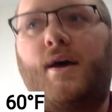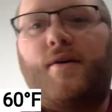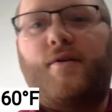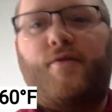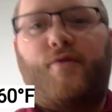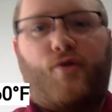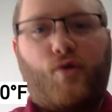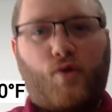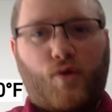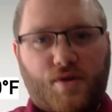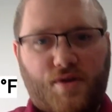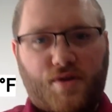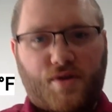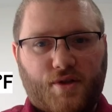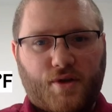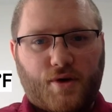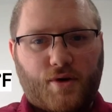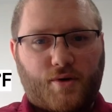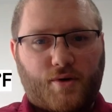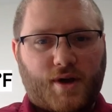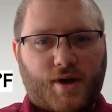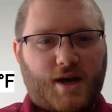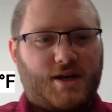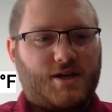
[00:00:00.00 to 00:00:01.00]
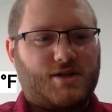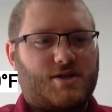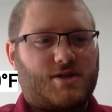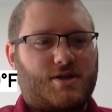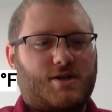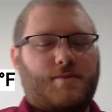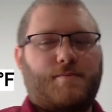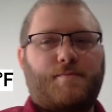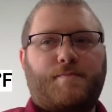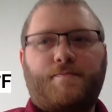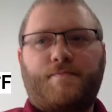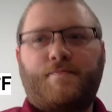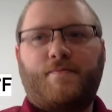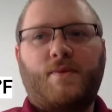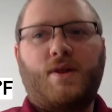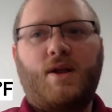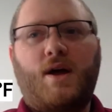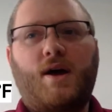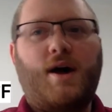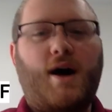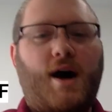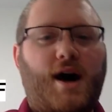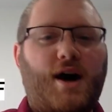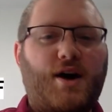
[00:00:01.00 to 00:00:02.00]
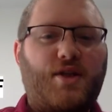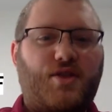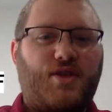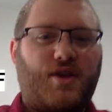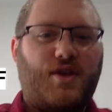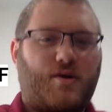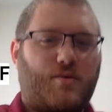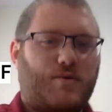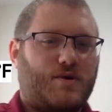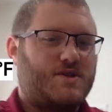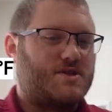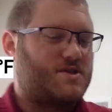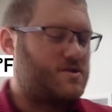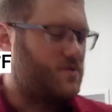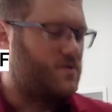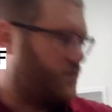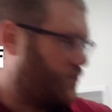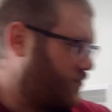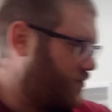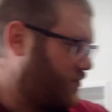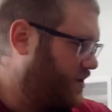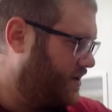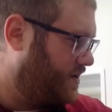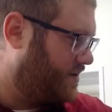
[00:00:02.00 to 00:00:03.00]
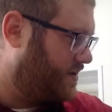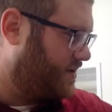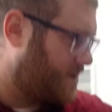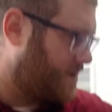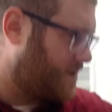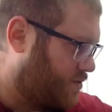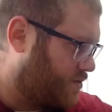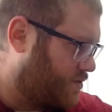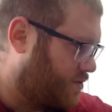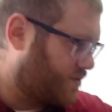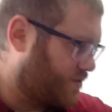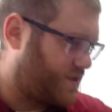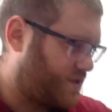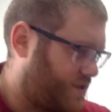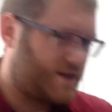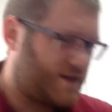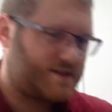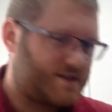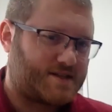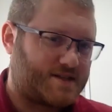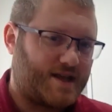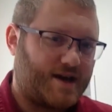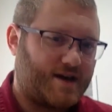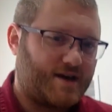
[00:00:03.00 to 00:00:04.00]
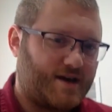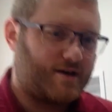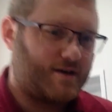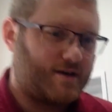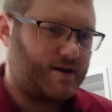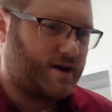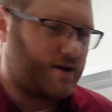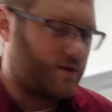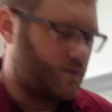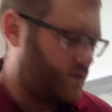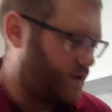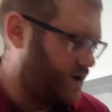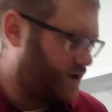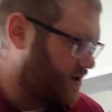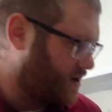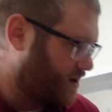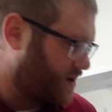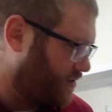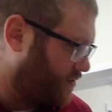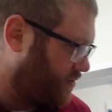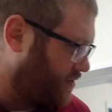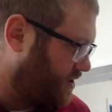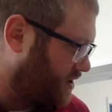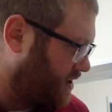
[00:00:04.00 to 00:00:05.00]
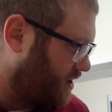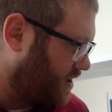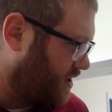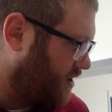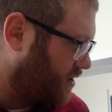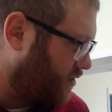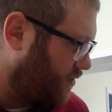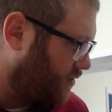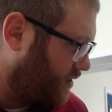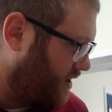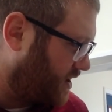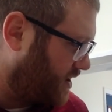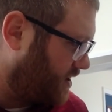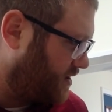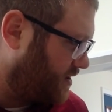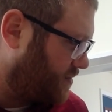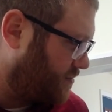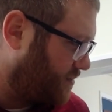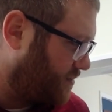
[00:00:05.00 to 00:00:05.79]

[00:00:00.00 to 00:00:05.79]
Fourth location, I think we should really cool things down, and we are going to go in